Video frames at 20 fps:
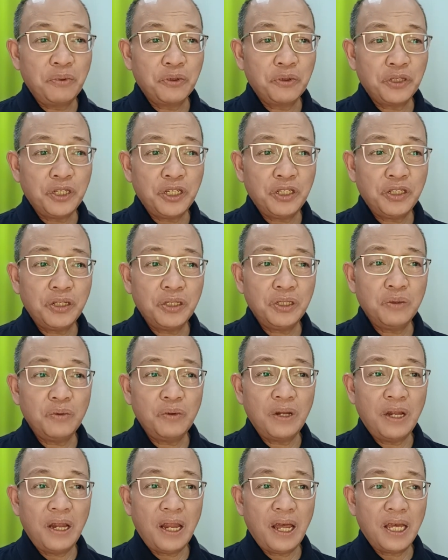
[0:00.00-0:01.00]
position you
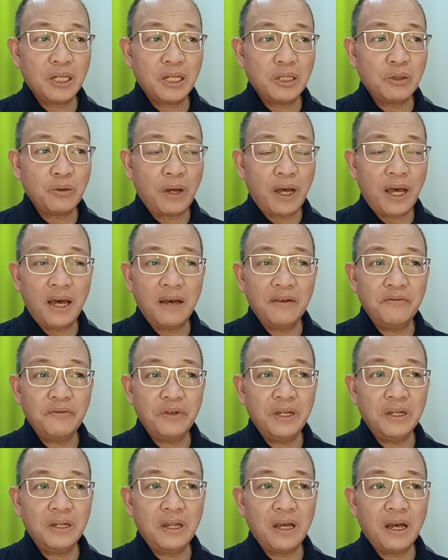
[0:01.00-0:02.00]
would like to have
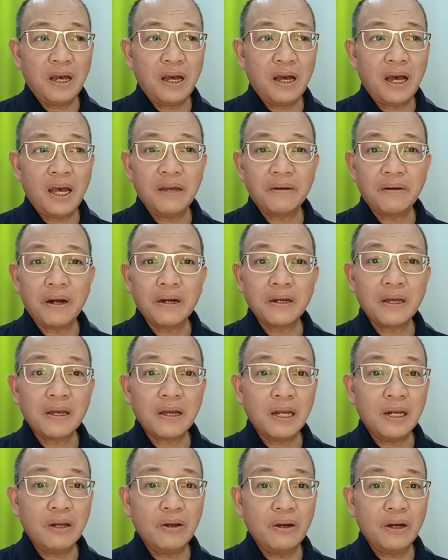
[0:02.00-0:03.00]
in the
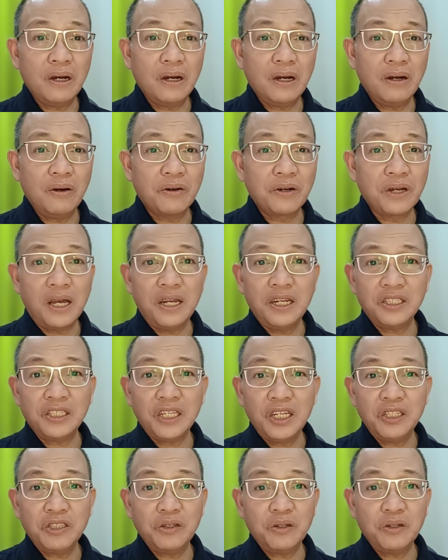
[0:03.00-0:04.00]
hierarchical uh,
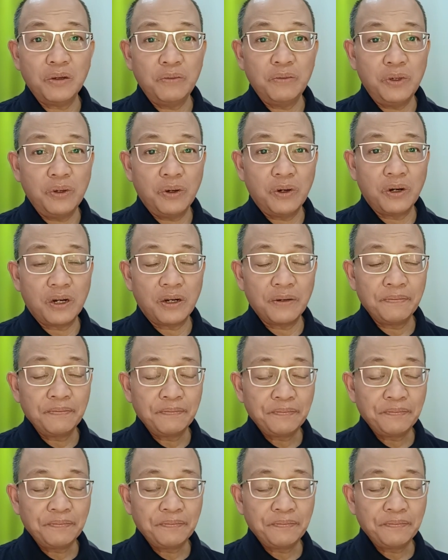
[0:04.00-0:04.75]
organization of your